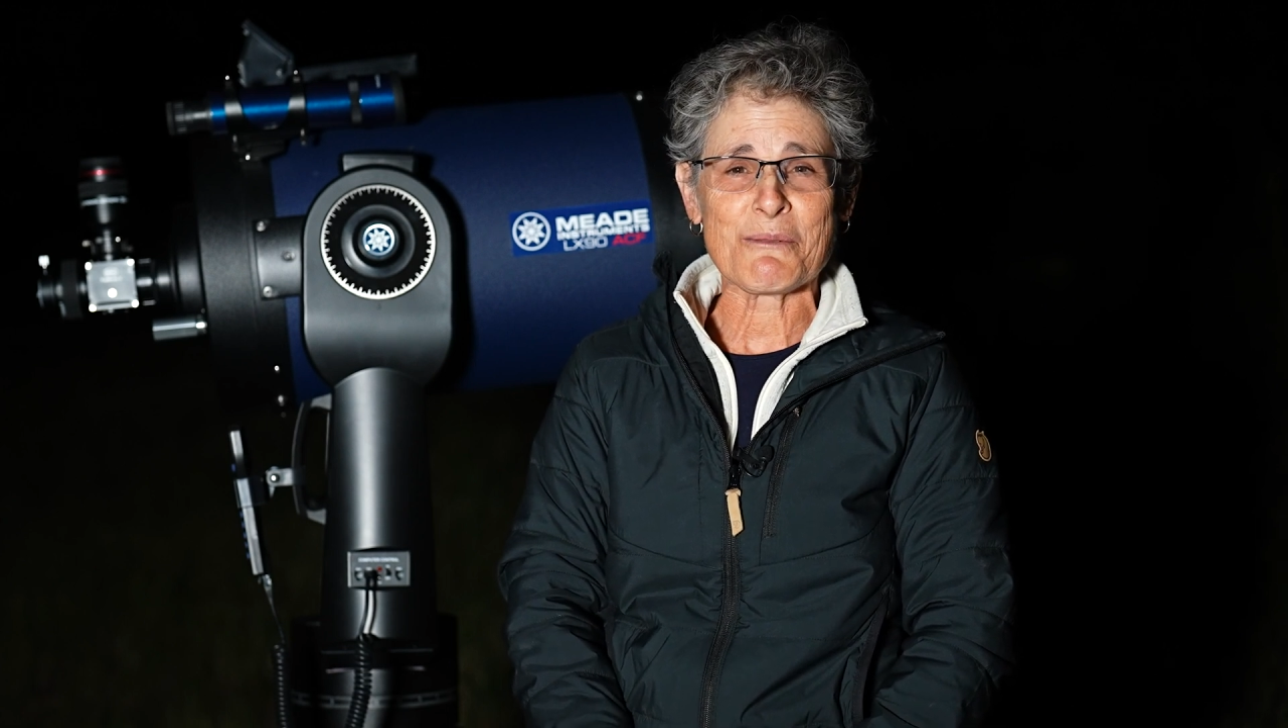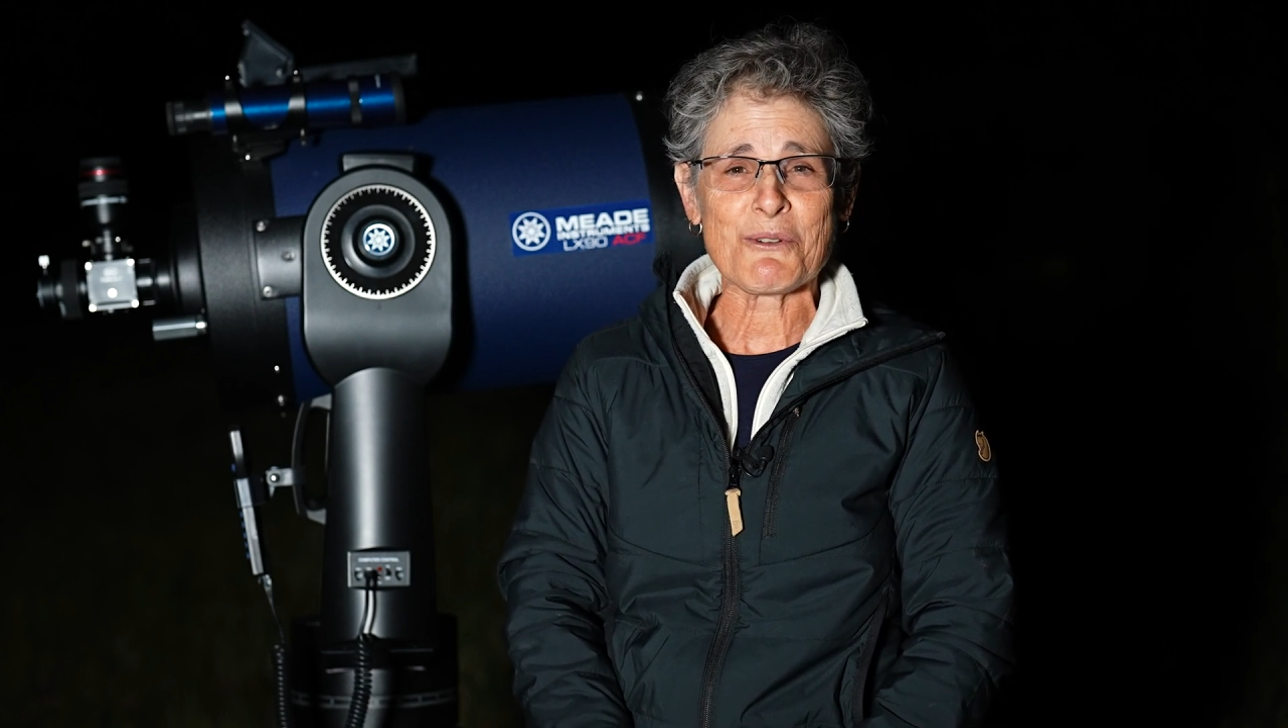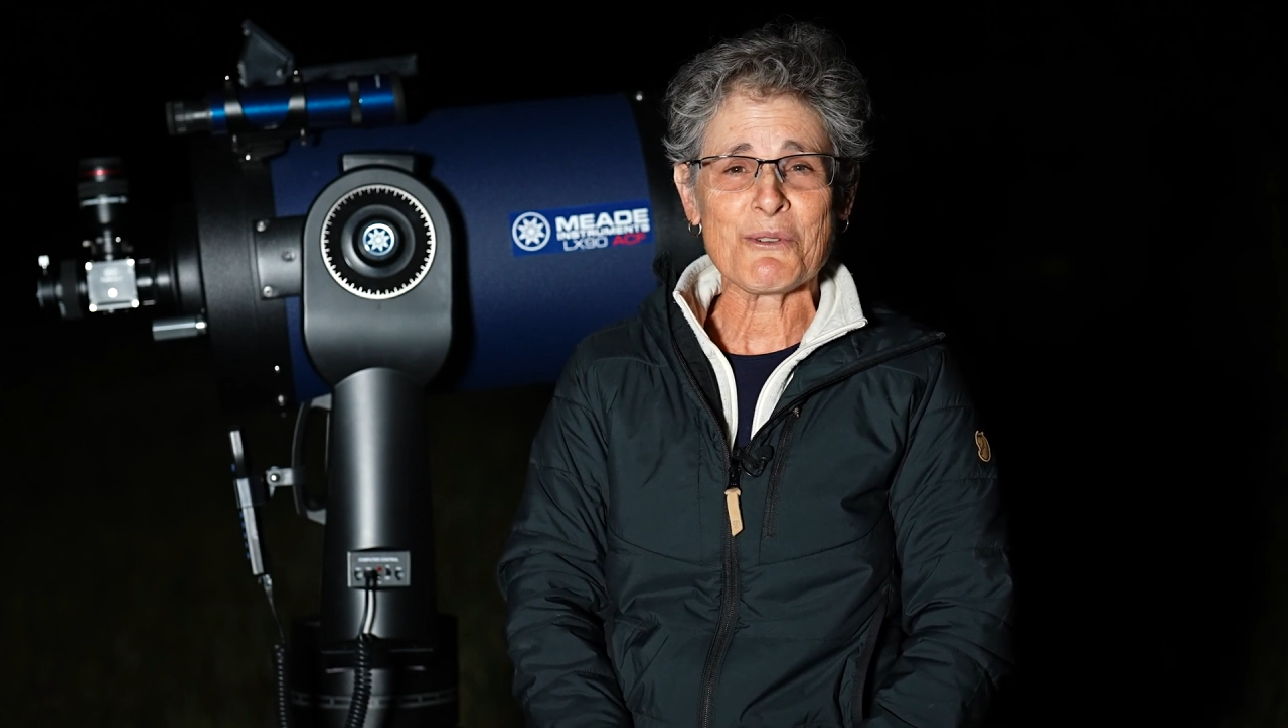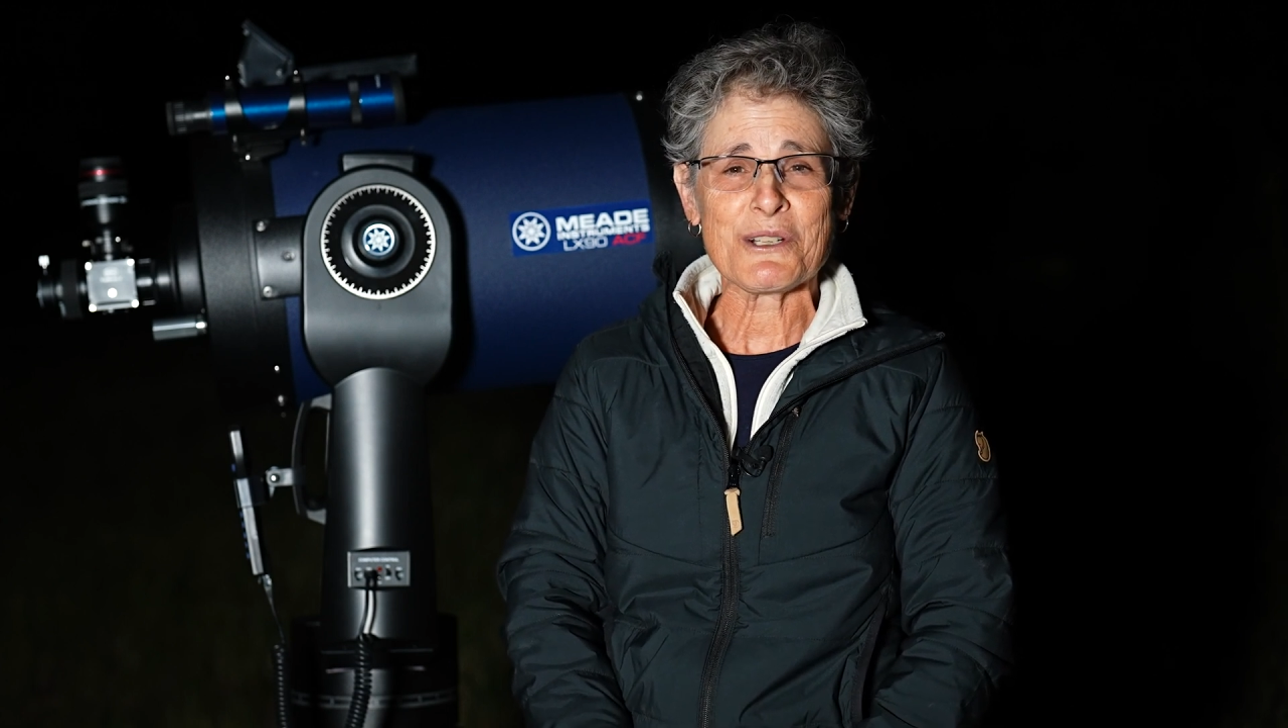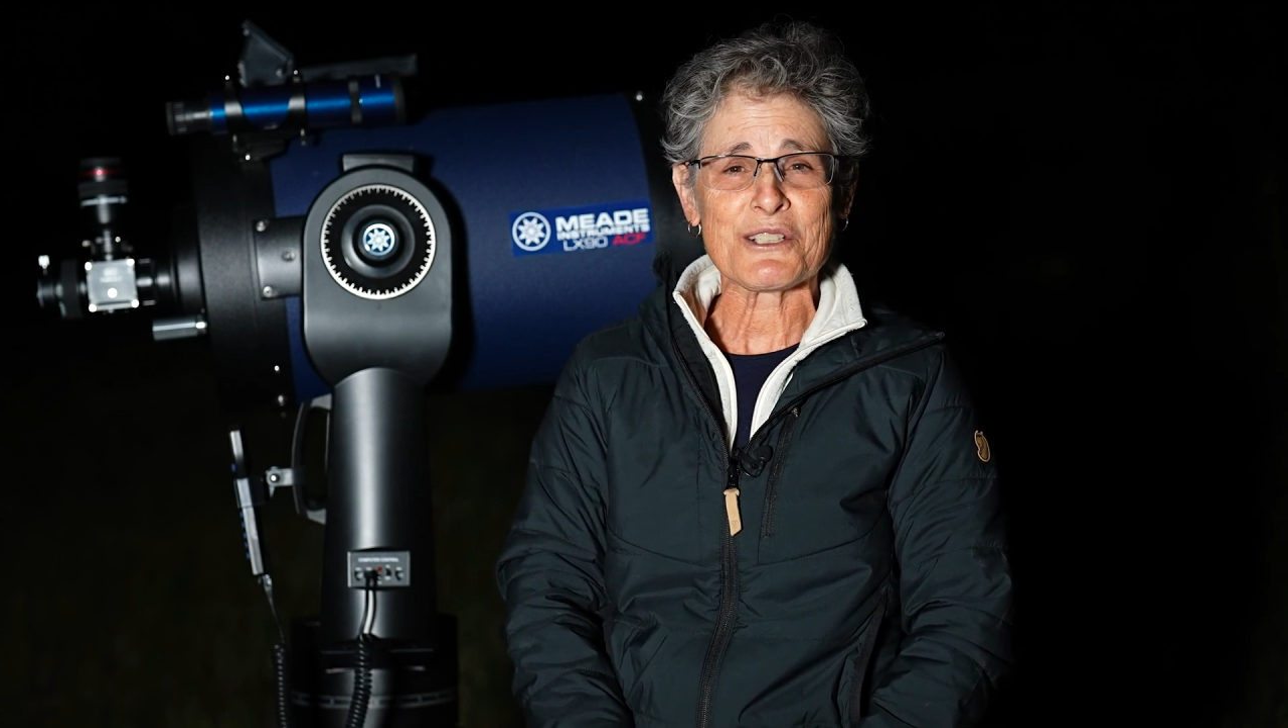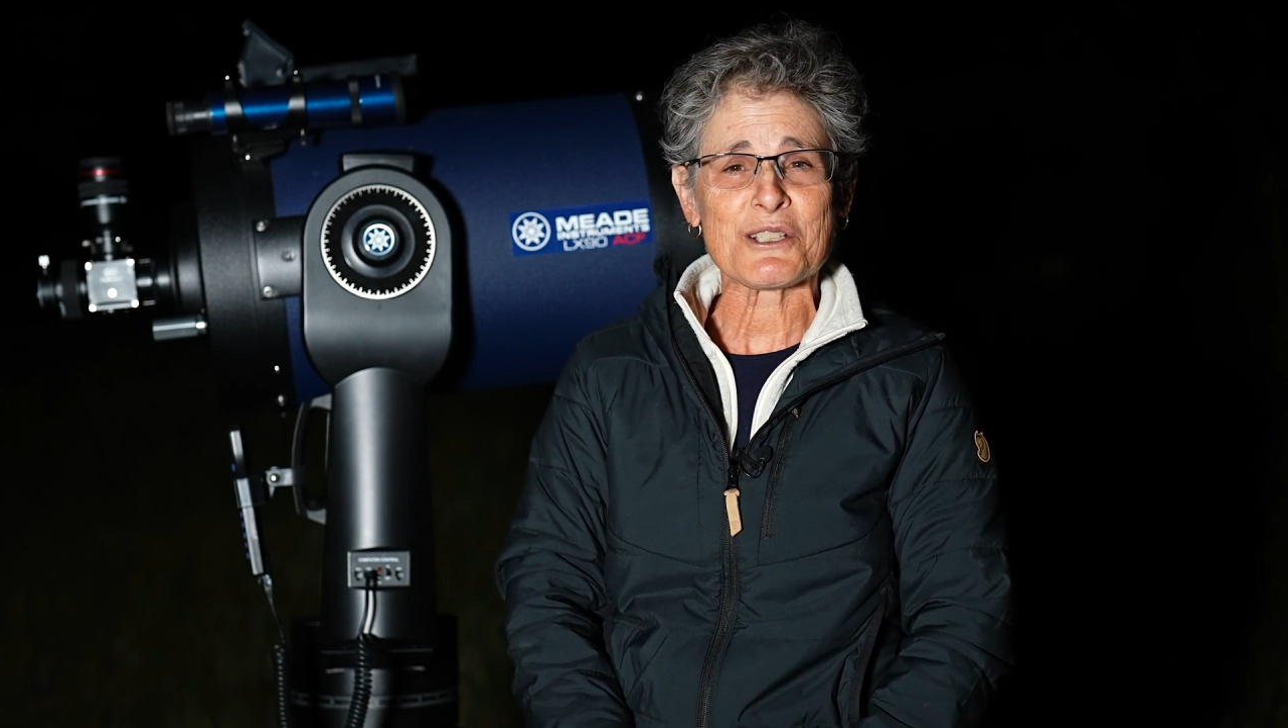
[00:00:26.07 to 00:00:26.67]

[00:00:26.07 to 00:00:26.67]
I'm going to